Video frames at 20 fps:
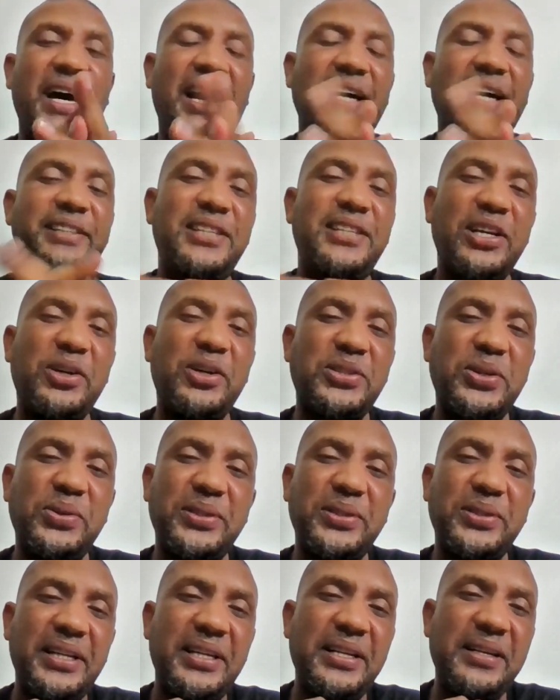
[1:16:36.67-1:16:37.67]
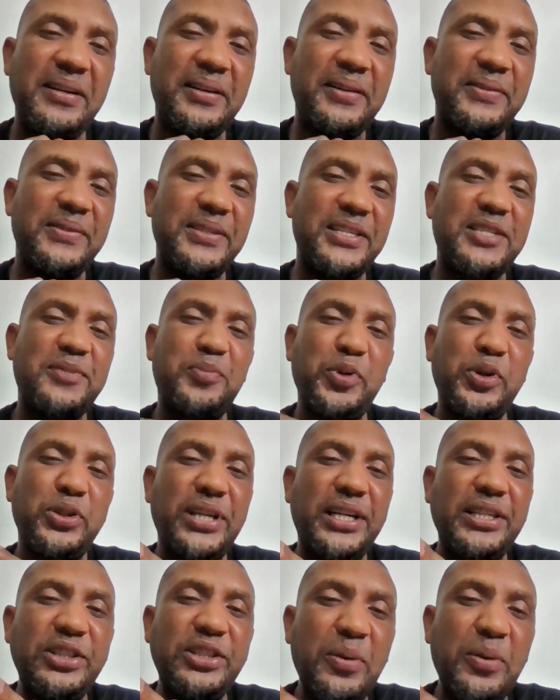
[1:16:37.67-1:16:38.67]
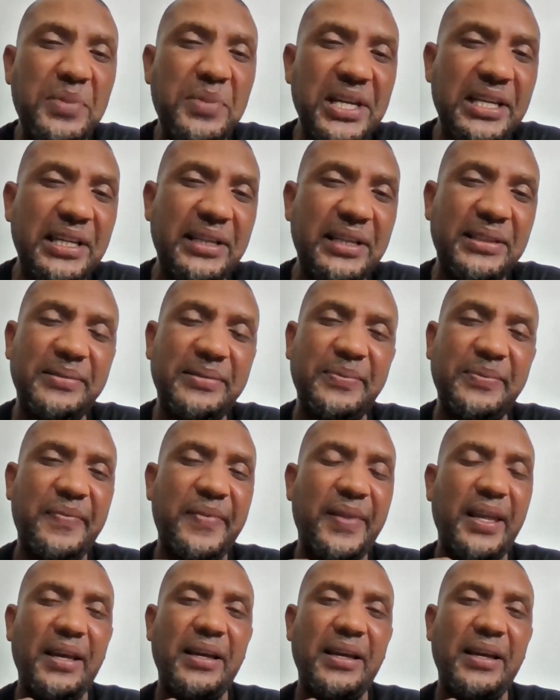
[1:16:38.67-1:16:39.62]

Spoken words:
and take us out of here. The spirit of dominion